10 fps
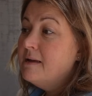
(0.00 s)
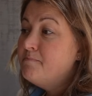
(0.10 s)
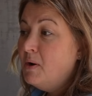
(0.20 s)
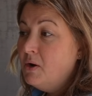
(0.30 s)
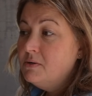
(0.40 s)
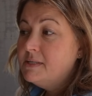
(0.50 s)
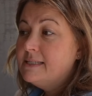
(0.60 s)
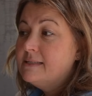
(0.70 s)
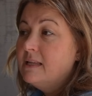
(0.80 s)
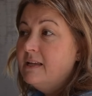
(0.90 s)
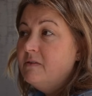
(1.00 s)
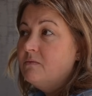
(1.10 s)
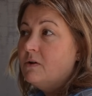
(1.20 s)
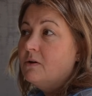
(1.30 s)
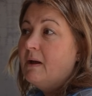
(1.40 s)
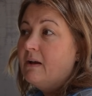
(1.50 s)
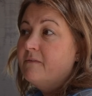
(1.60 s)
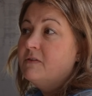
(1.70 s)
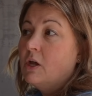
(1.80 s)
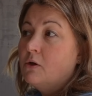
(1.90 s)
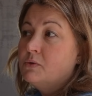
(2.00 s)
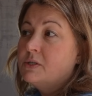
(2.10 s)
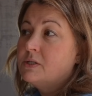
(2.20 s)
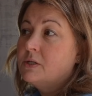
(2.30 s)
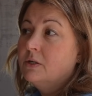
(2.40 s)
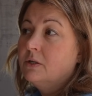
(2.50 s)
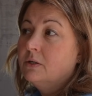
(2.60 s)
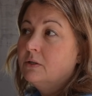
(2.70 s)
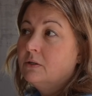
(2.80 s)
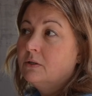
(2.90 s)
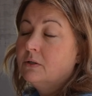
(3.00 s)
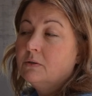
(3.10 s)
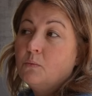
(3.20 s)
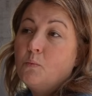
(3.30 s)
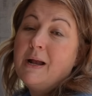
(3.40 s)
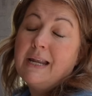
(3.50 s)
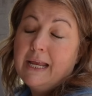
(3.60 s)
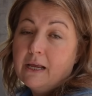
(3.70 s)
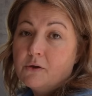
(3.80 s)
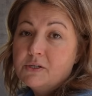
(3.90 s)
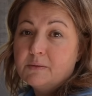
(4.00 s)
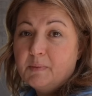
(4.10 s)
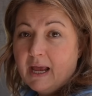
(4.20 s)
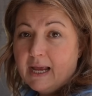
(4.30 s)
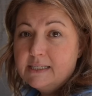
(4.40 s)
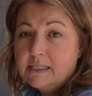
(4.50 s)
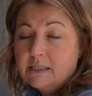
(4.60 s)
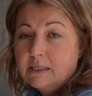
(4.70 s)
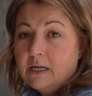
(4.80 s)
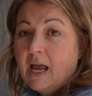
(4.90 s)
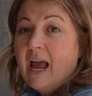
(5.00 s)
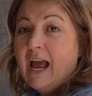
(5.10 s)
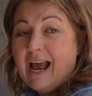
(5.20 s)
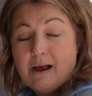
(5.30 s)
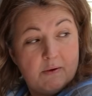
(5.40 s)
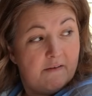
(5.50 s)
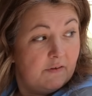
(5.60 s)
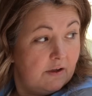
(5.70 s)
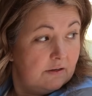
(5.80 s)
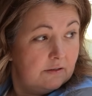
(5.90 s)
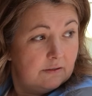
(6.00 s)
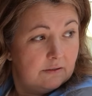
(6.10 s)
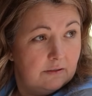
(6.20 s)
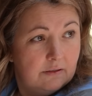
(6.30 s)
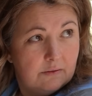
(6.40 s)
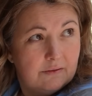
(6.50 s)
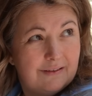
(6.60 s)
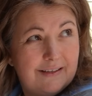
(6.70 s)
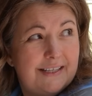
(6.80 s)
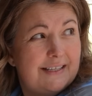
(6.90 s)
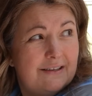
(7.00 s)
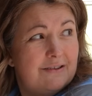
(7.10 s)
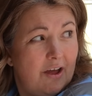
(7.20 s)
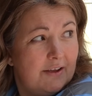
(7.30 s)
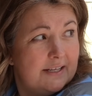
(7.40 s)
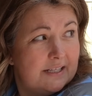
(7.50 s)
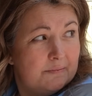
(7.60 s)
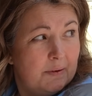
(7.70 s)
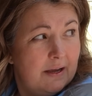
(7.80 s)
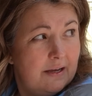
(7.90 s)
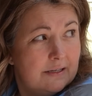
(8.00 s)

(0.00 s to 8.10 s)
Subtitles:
It puts the living room out of use when he goes to bed. However, this is a nice space.